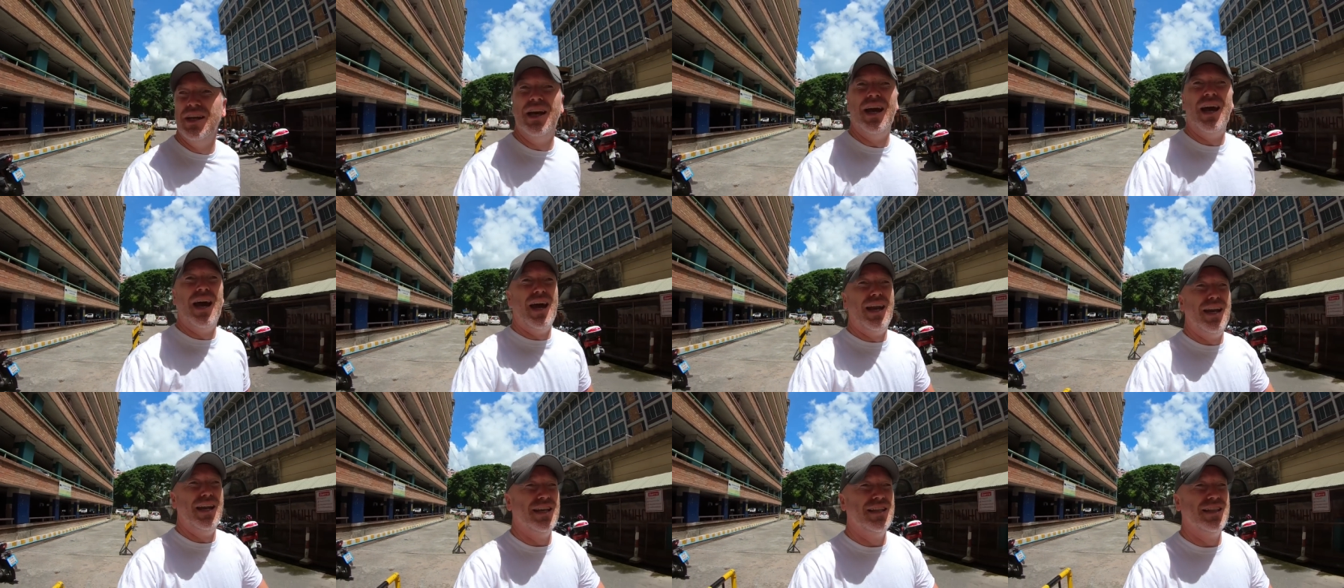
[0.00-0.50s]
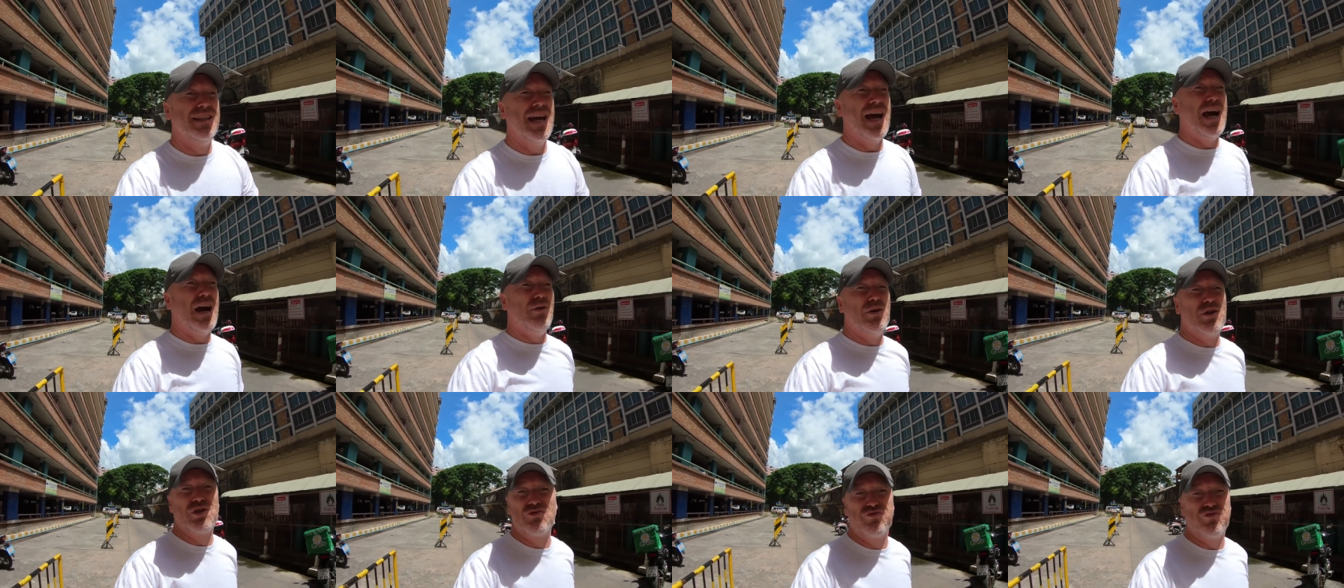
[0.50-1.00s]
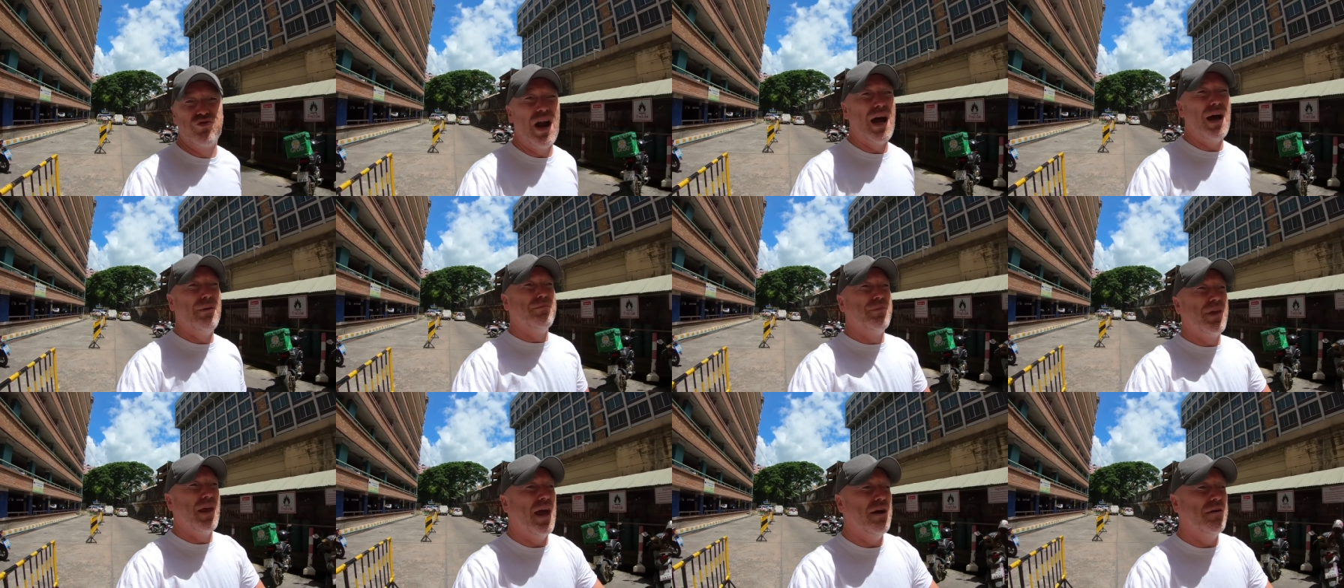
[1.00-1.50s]
and it now it's
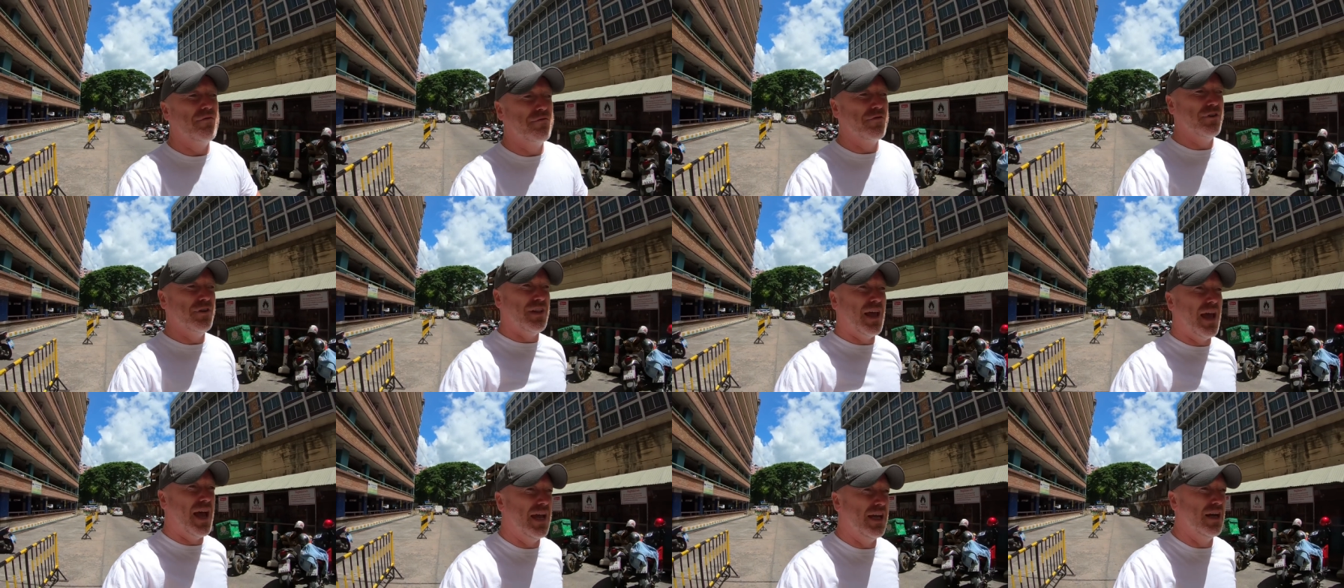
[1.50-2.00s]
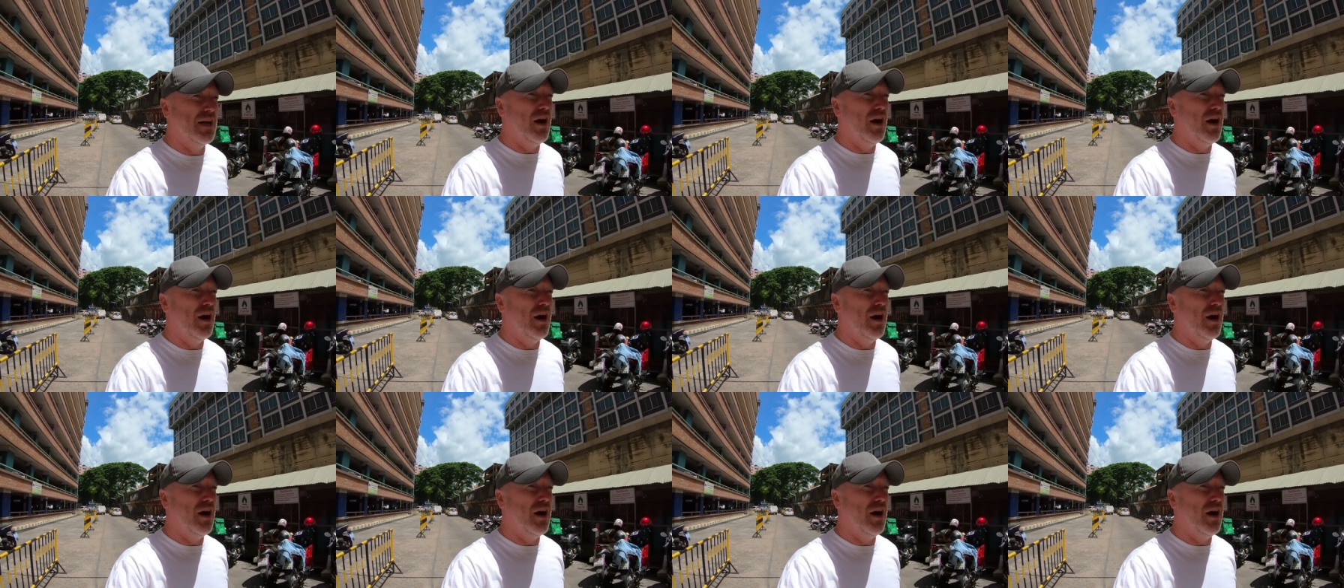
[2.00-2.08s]
rammed every day.